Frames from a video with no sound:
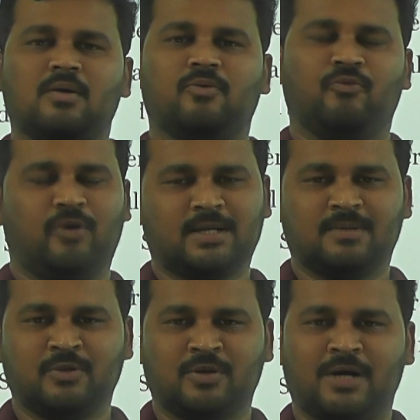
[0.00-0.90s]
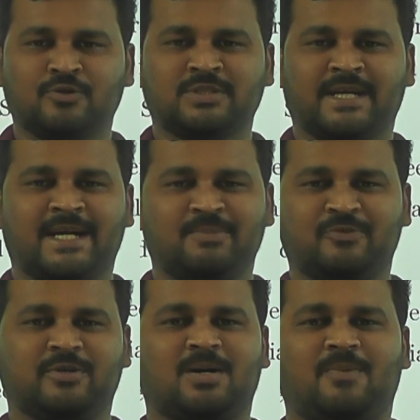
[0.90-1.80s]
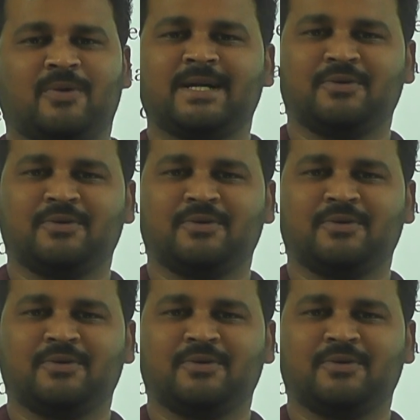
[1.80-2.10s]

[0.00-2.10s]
Welcome to Raos Academy for Competitive